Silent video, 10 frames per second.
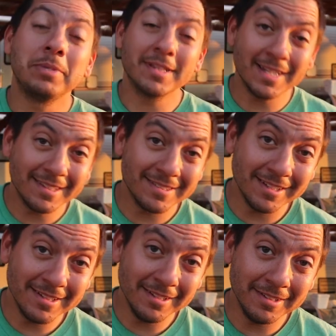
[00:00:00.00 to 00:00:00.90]
But it's not the
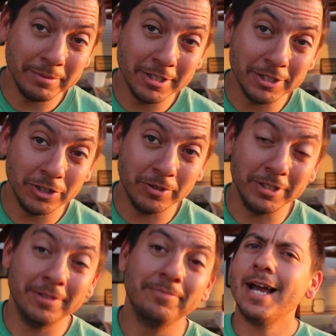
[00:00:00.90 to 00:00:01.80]
sunsets I'm here to show
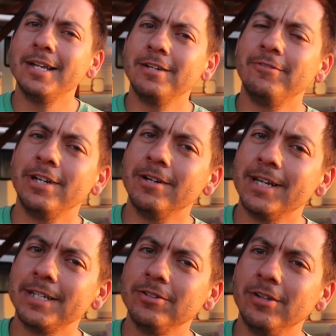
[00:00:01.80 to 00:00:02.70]
you. I did a video
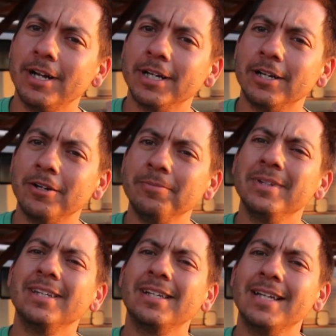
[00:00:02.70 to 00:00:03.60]
not too long ago, a
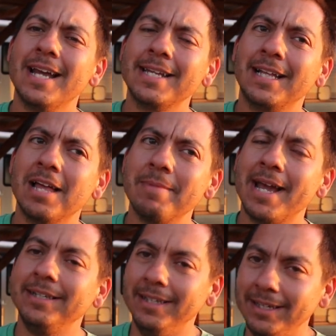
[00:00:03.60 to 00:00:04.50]
little
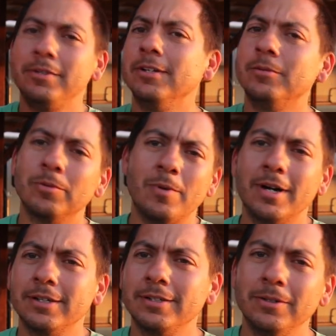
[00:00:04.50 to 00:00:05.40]
anticlimactic, dealing with
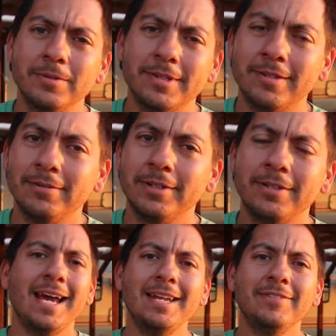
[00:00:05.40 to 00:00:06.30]
water totes. I
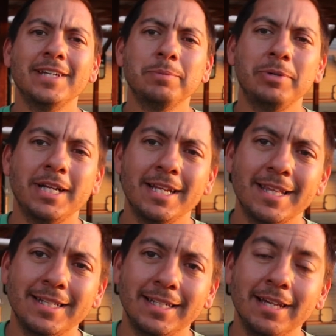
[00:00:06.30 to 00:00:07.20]
didn't even get to put any of
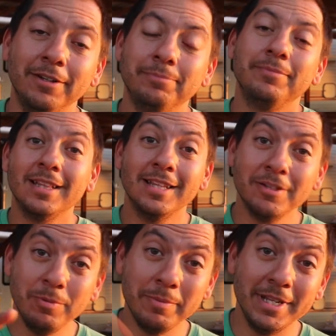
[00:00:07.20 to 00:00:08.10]
that together.
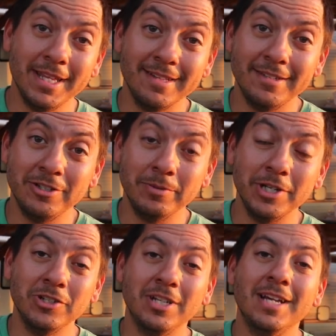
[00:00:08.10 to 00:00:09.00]
Let's remedy that
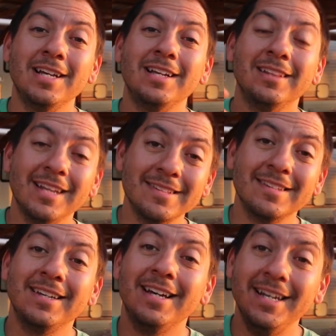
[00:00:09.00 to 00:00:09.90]
situation.
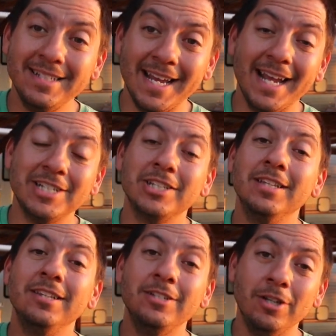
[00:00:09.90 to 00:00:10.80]
Let's attach
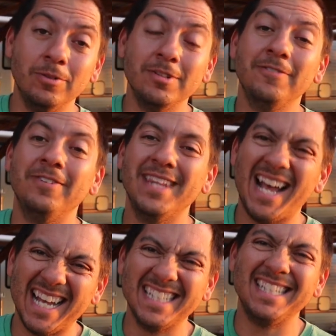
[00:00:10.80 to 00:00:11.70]
the totes for the
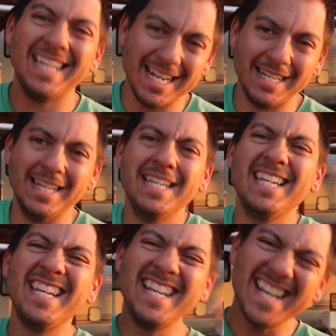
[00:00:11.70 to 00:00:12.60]
hacienda.
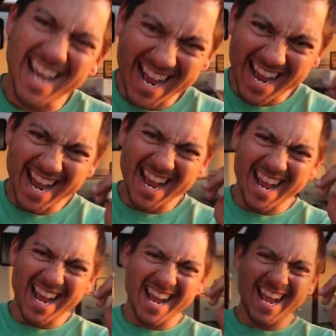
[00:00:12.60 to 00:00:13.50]

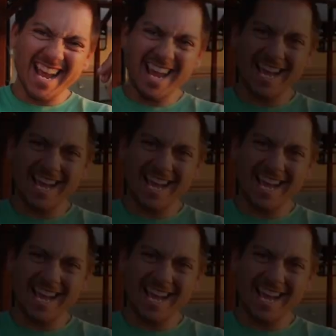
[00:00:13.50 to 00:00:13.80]
Yeah!